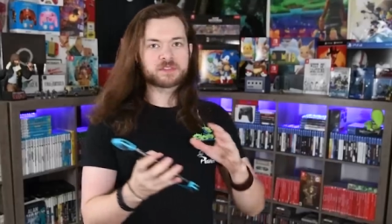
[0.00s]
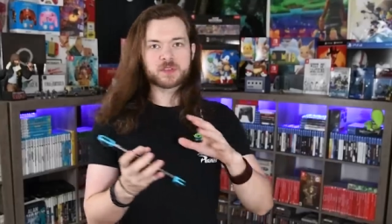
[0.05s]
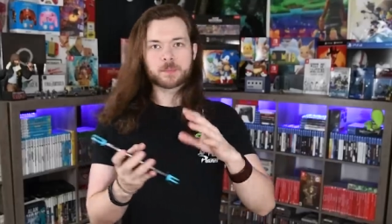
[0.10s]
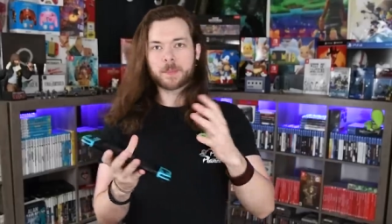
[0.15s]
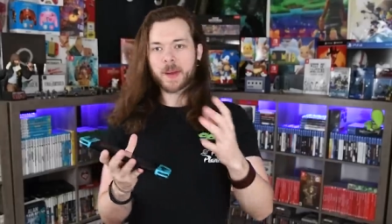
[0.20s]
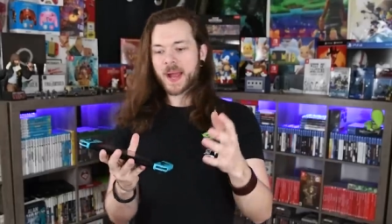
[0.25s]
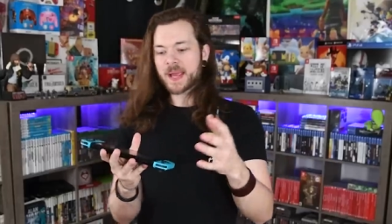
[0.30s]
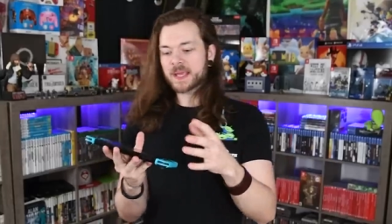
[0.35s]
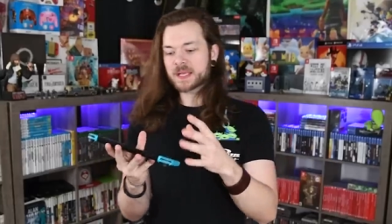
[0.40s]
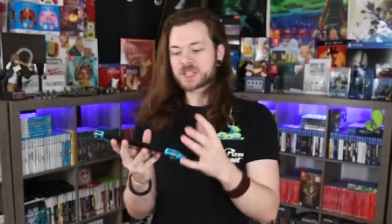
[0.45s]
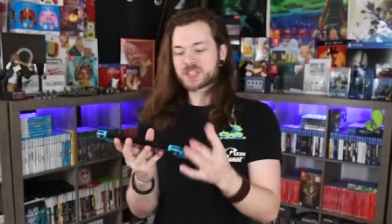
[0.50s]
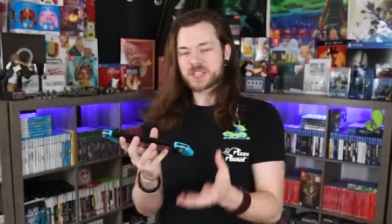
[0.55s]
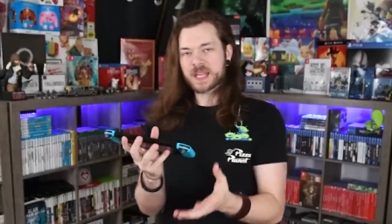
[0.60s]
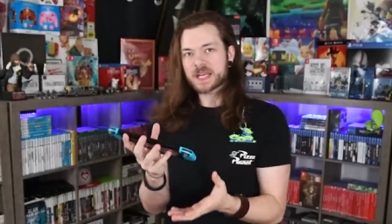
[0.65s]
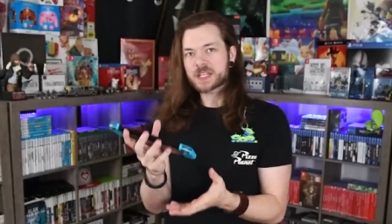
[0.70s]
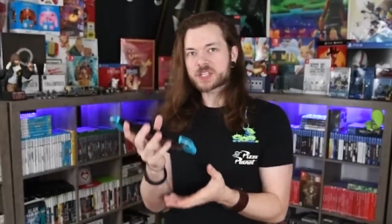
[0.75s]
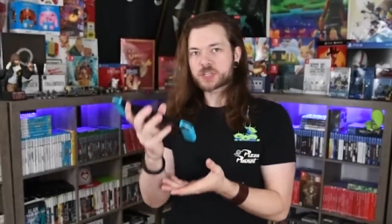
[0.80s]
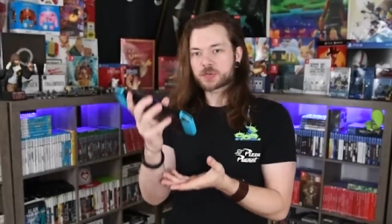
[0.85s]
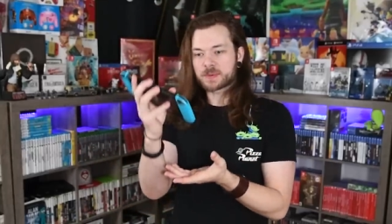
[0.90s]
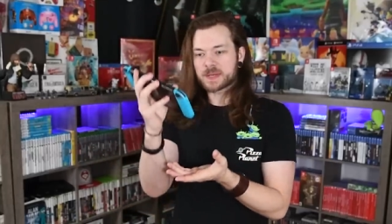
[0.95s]
to buy
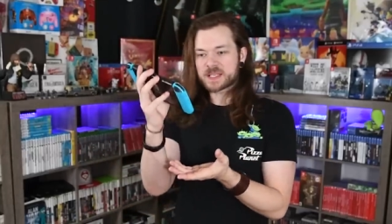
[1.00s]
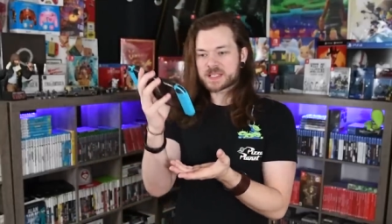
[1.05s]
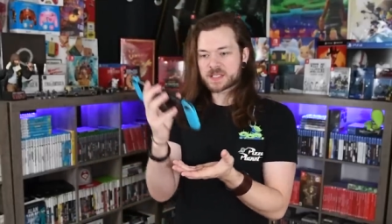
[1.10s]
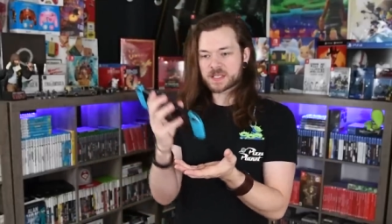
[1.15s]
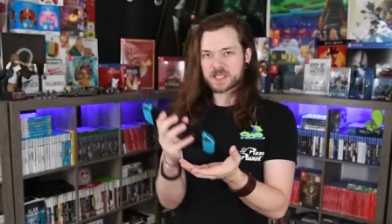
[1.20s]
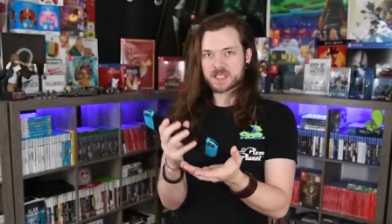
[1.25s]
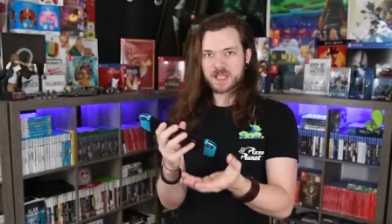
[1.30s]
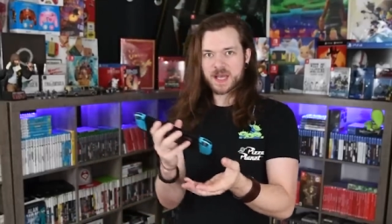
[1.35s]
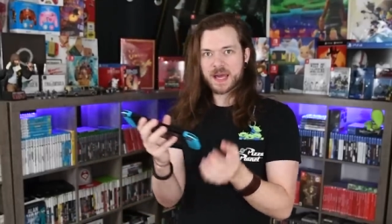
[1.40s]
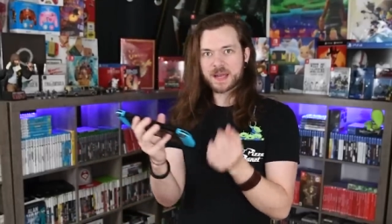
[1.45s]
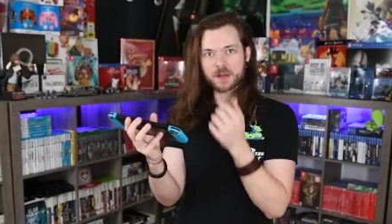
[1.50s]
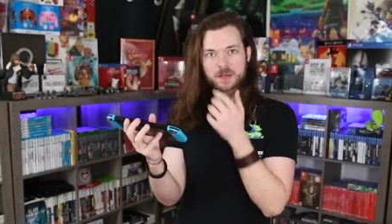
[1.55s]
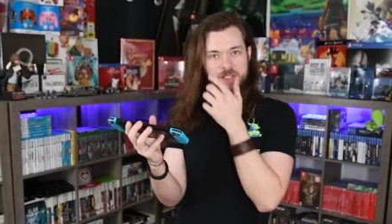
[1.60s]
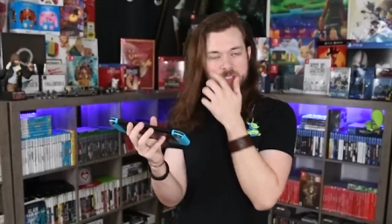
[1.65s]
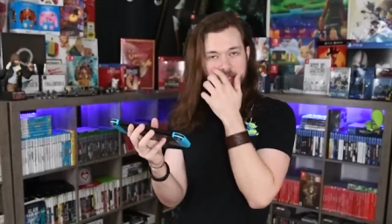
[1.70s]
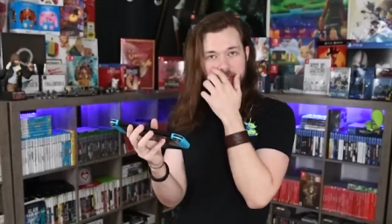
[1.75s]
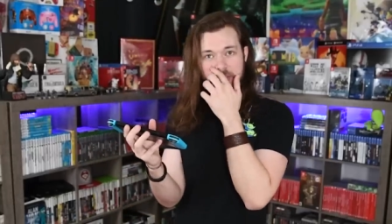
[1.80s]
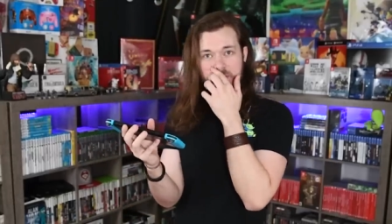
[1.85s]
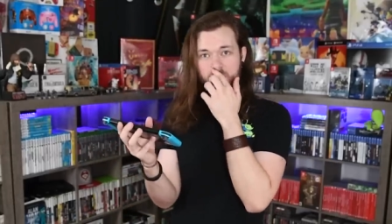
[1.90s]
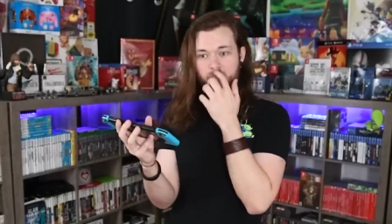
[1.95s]
accessories to slide
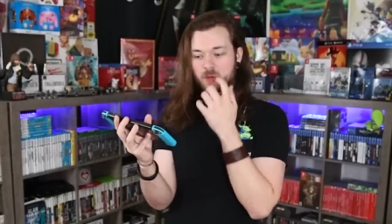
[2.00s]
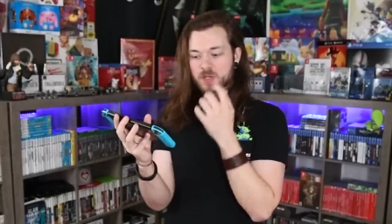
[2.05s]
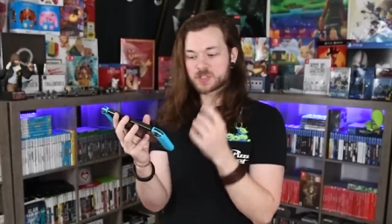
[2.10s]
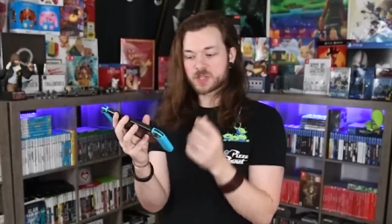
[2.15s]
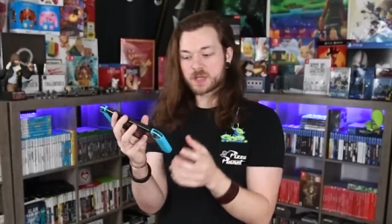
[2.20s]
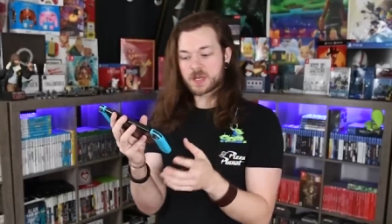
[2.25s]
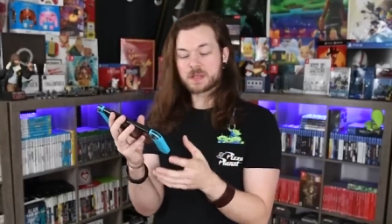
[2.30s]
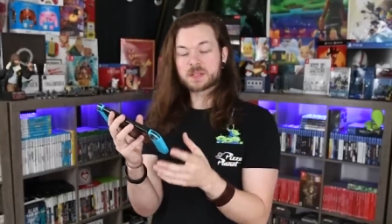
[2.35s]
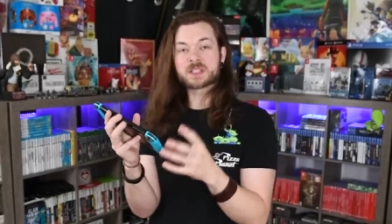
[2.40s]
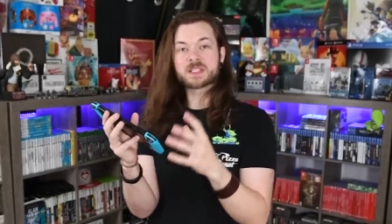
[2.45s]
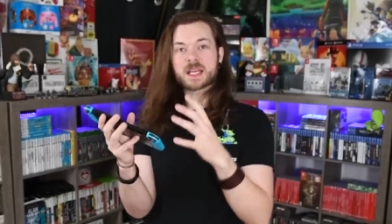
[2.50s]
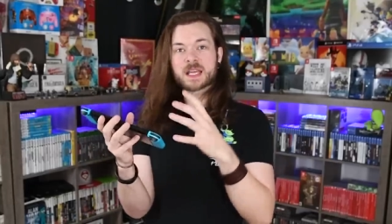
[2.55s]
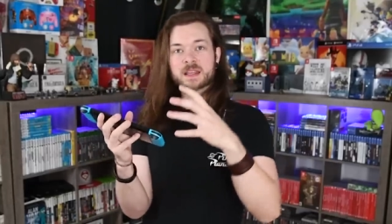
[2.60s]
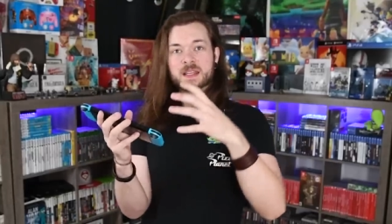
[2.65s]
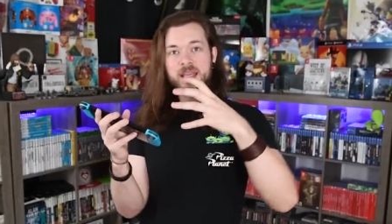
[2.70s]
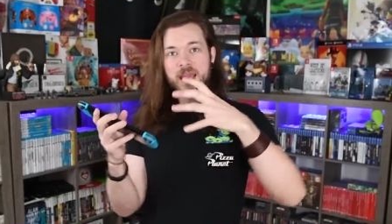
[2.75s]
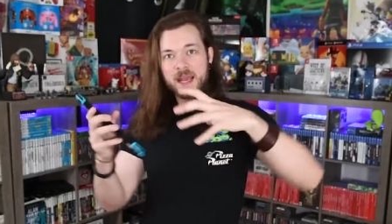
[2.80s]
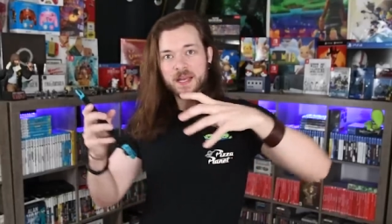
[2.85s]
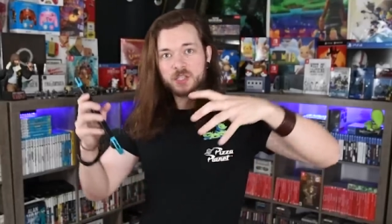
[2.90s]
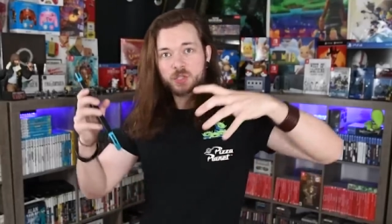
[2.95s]
onto your Switch, and instead
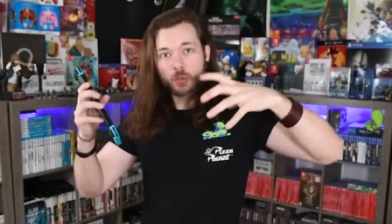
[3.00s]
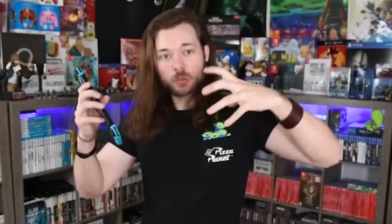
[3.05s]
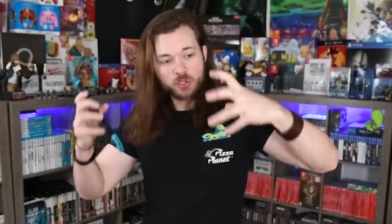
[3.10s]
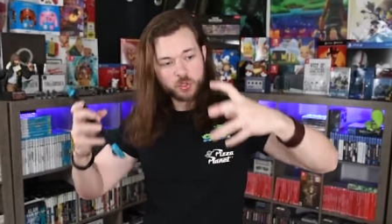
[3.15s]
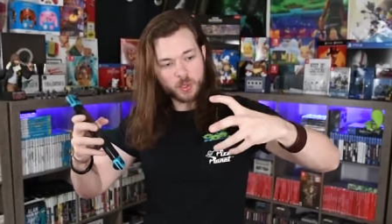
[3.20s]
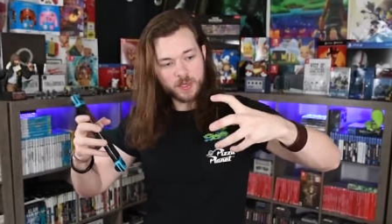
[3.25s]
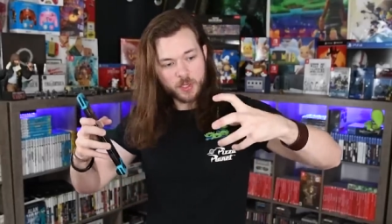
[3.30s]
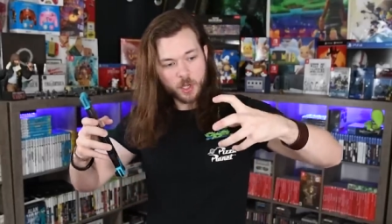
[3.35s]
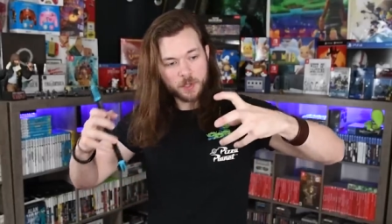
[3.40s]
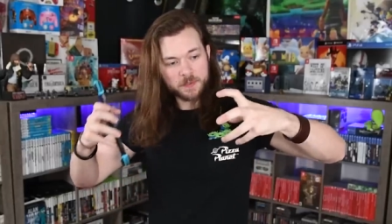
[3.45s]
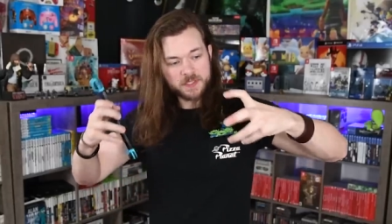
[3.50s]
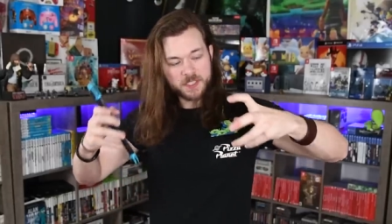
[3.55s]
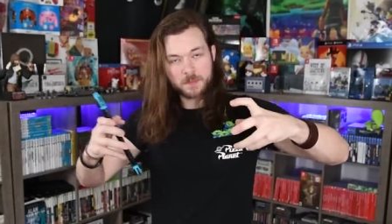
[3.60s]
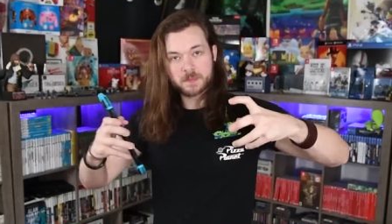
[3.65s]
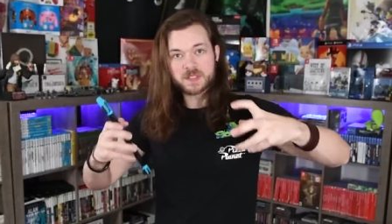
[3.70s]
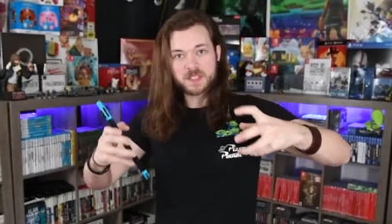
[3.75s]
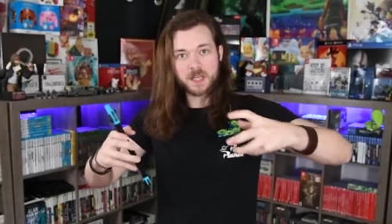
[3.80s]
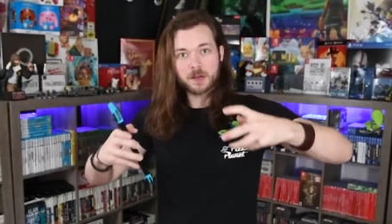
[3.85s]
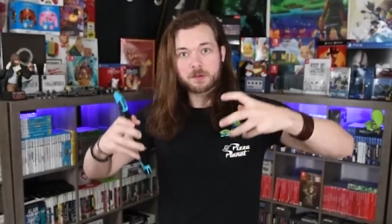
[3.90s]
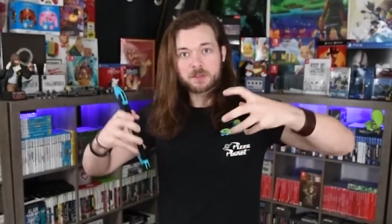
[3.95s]
the actual Joy-Cons
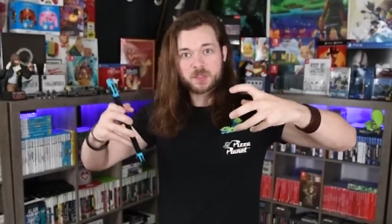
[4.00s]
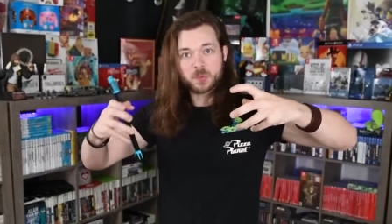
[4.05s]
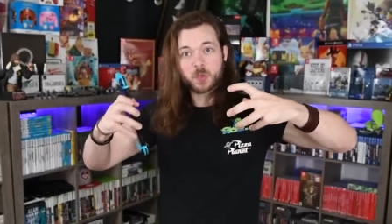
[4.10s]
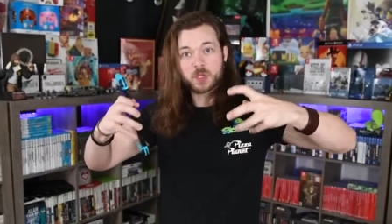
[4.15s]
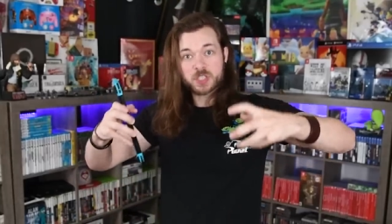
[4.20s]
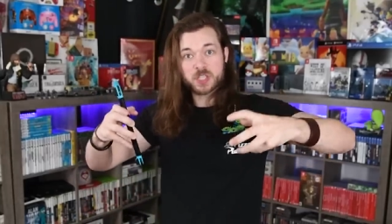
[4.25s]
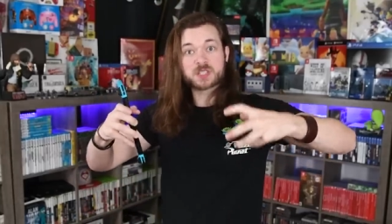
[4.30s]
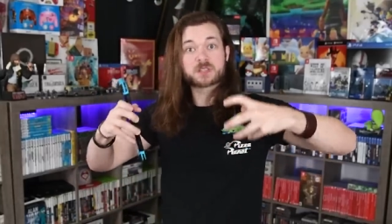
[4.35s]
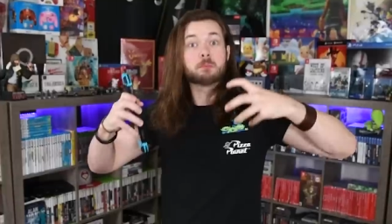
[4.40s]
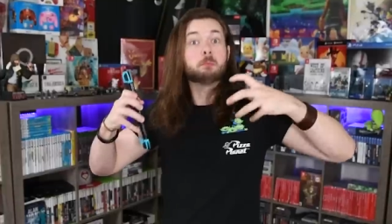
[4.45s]
themselves were just